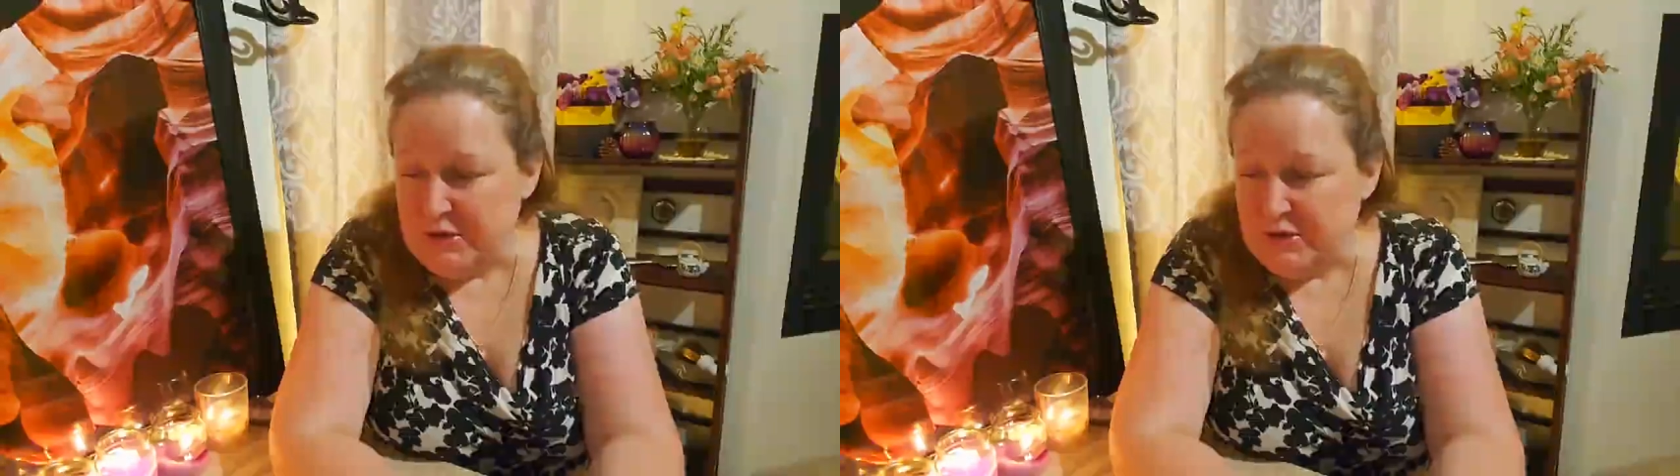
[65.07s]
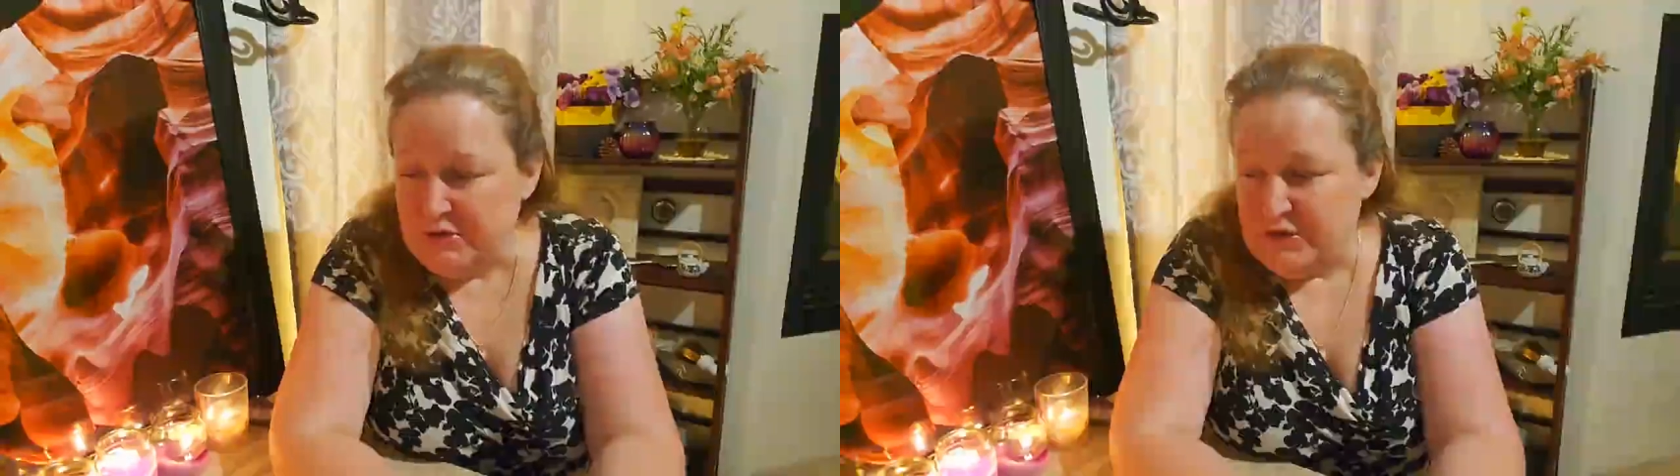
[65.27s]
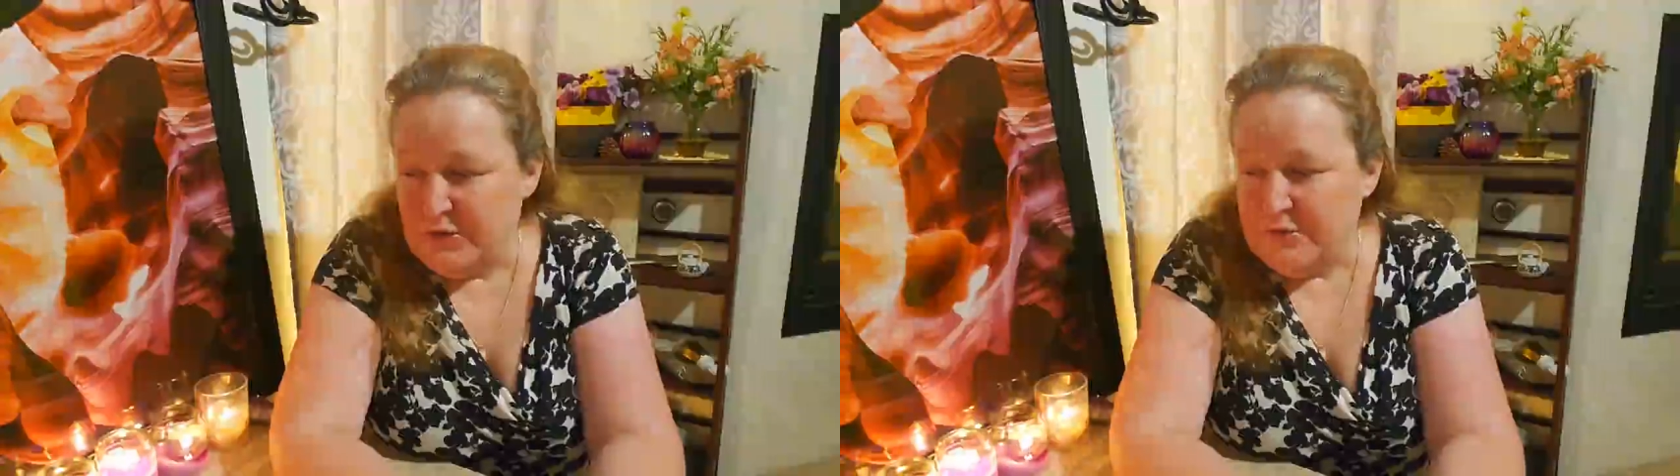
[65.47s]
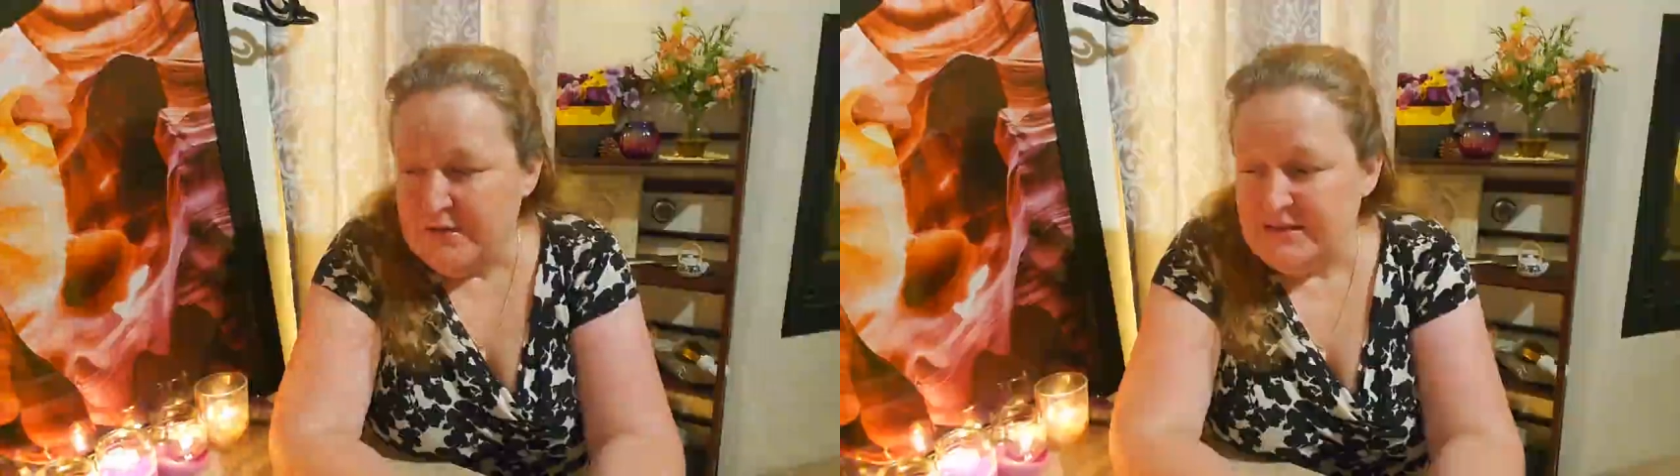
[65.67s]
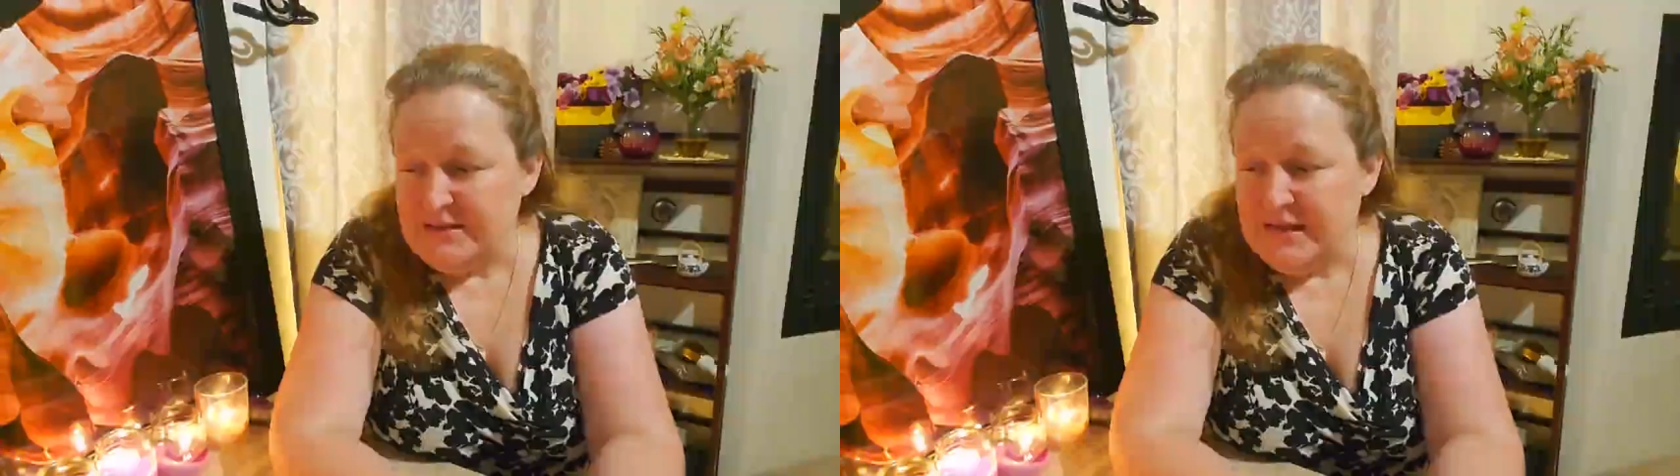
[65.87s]
So
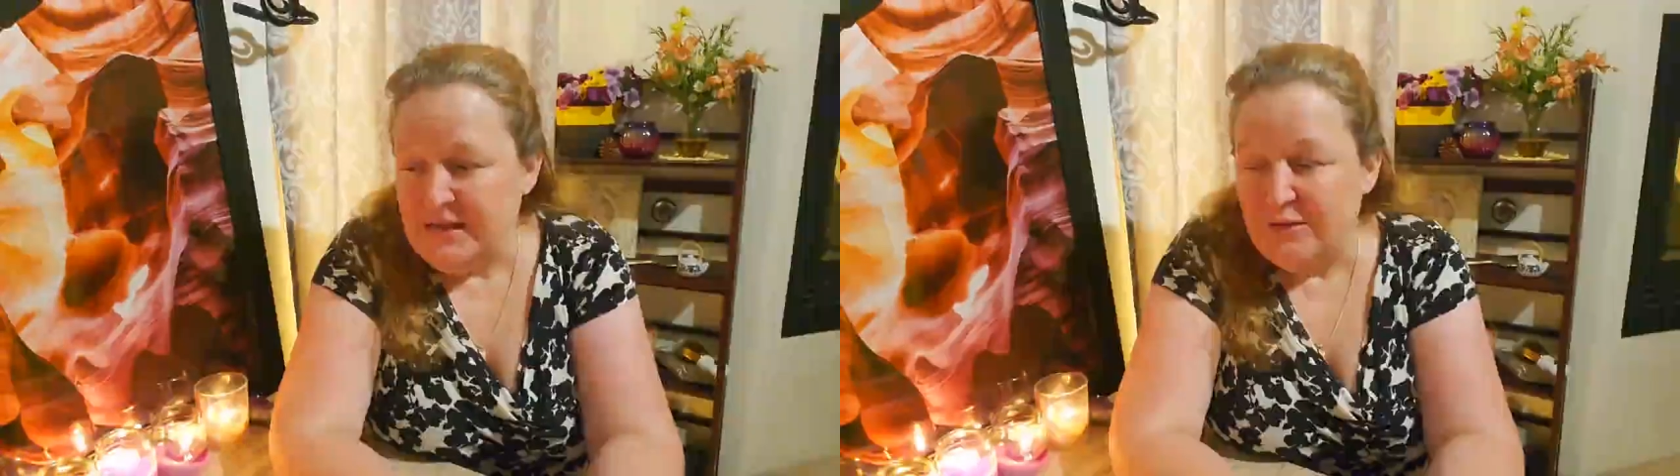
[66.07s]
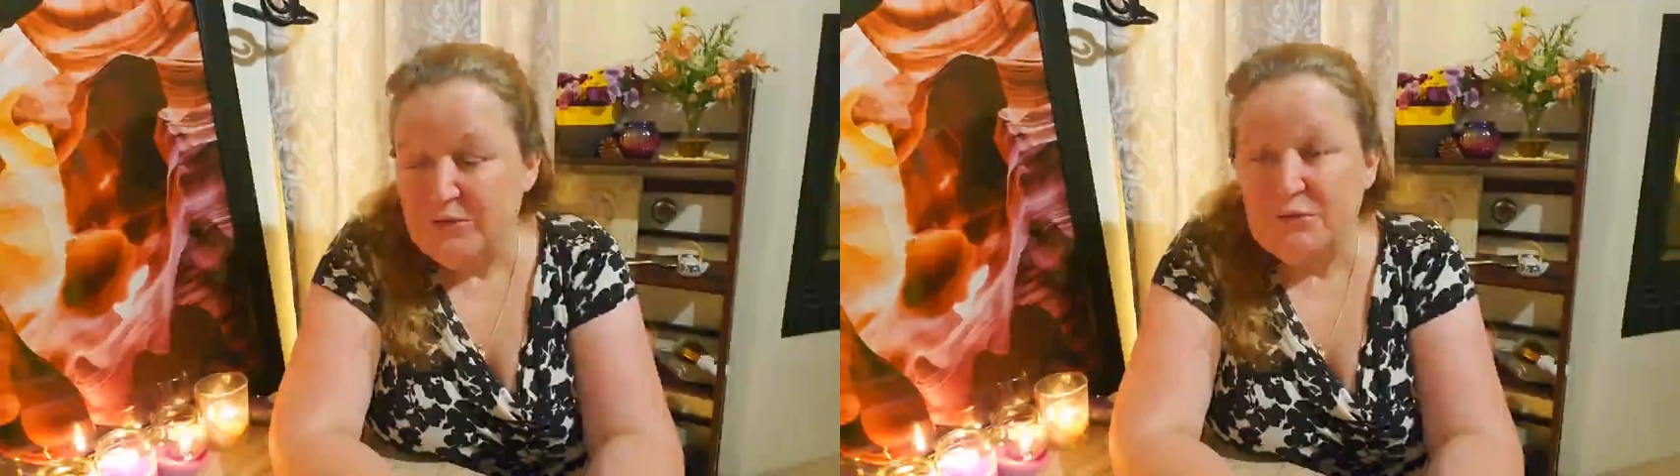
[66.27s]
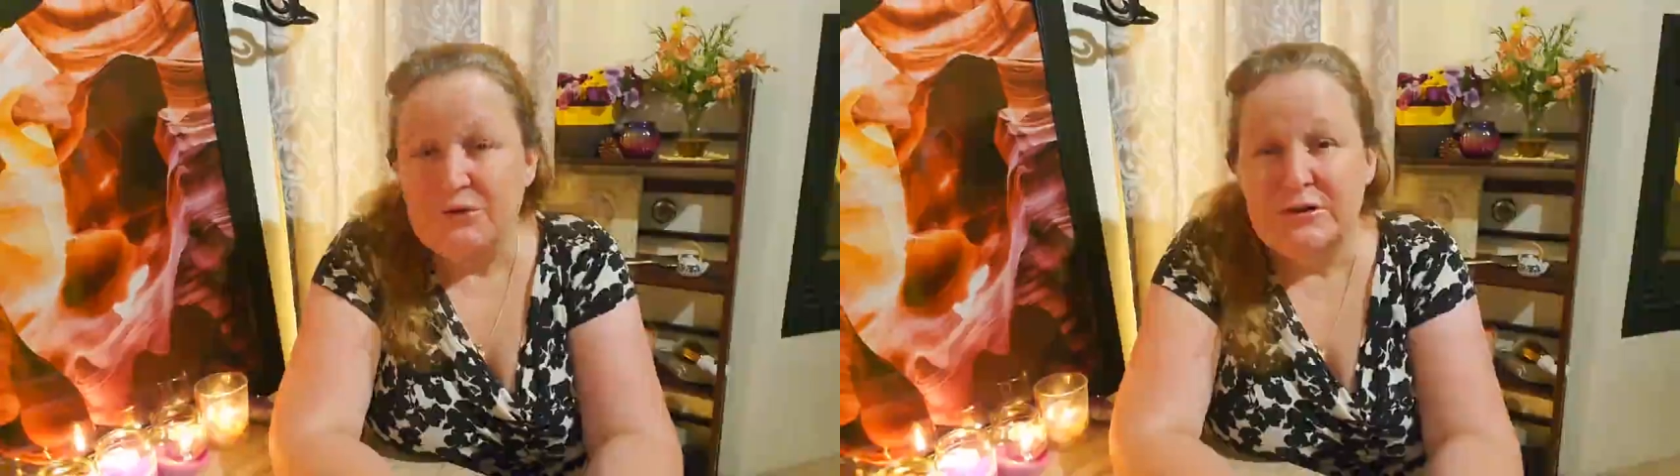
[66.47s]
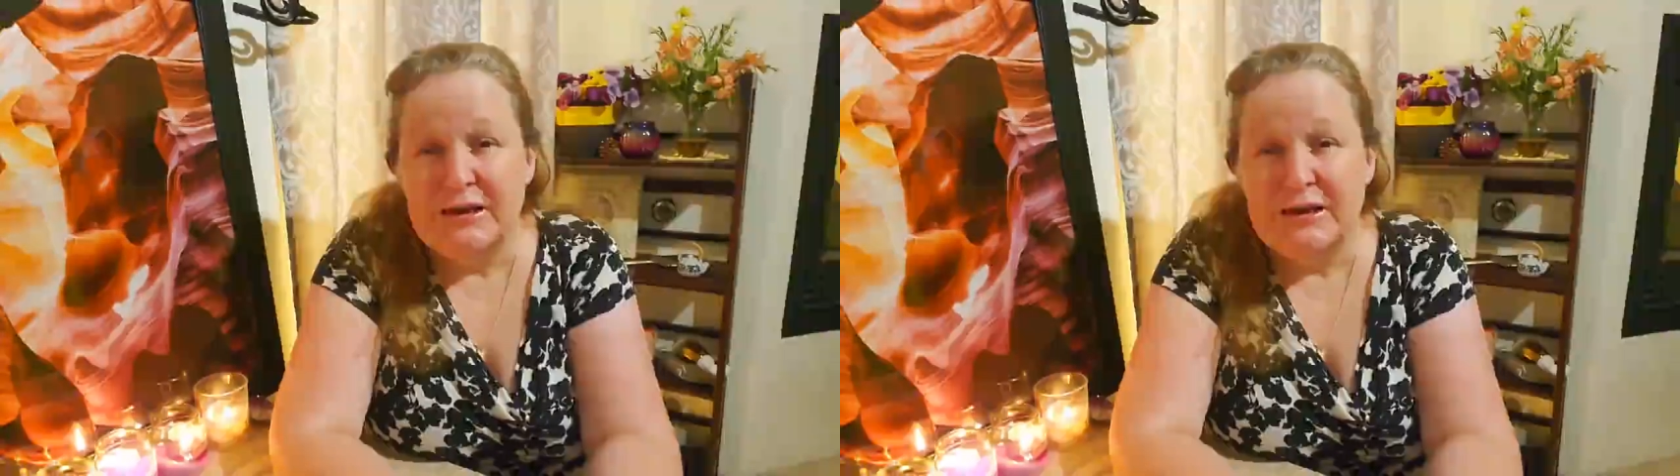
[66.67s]
let's take a look,